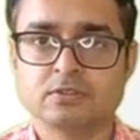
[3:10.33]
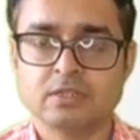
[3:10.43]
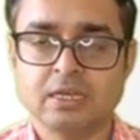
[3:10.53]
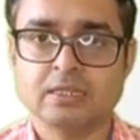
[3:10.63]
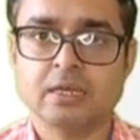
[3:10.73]

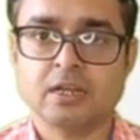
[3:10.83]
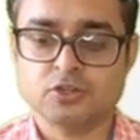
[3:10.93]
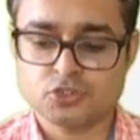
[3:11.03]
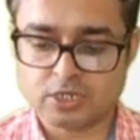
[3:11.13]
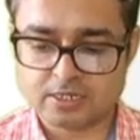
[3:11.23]
then there
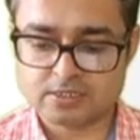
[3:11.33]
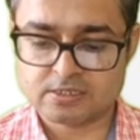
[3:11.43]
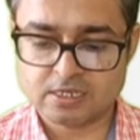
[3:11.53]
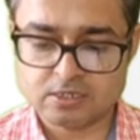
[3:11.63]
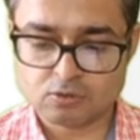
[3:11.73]
are
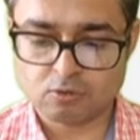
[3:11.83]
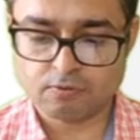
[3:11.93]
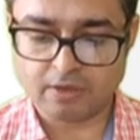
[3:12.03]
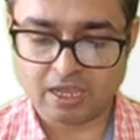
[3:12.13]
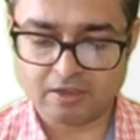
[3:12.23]
chances
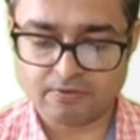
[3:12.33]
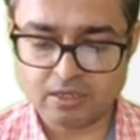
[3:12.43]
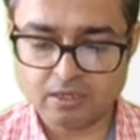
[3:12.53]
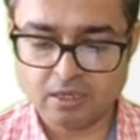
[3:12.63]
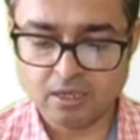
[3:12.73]
of
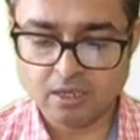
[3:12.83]
having